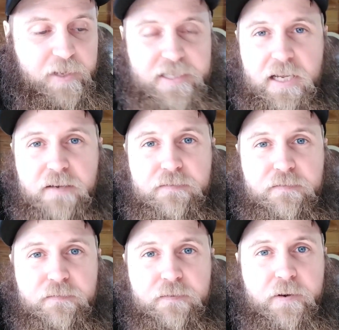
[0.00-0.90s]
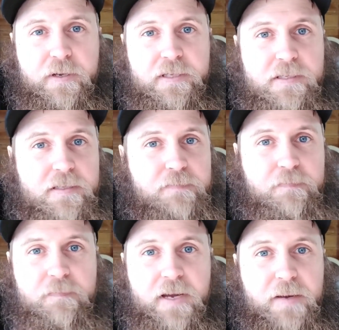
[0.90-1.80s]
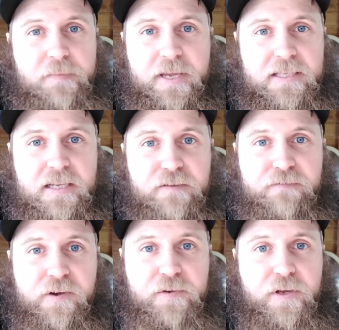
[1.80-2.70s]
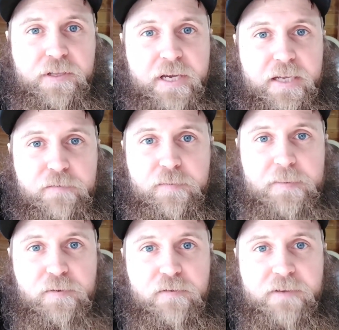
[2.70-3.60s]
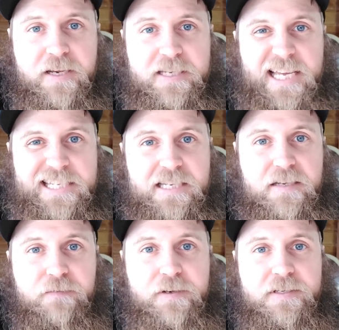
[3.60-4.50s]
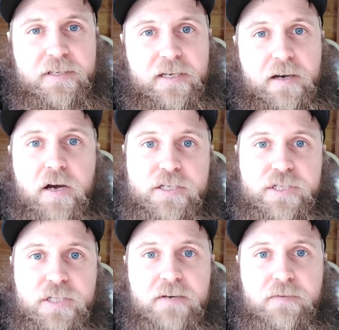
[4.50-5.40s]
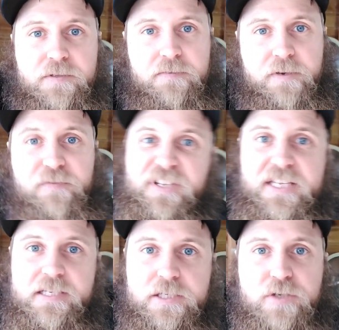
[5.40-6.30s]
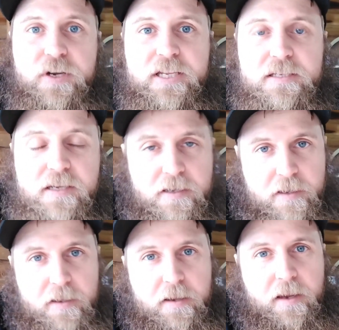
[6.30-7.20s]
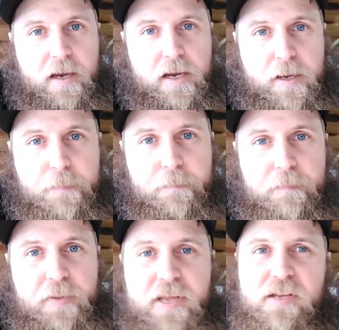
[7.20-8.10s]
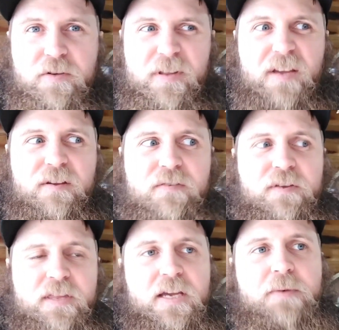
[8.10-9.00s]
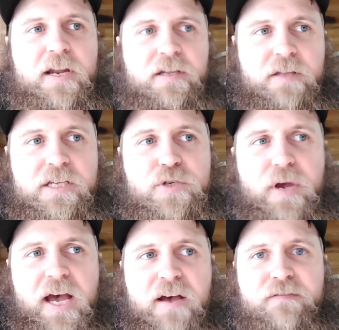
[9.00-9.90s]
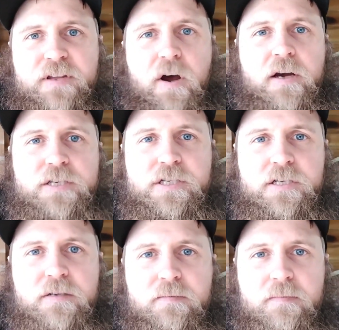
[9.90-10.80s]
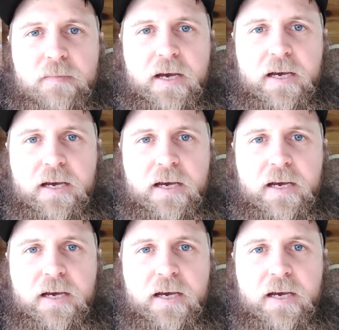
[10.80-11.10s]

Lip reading: based off of various things that I've found online where people have kind of tested different oxygen levels for different yeast strains. But if you think about it, unless you have an oxygen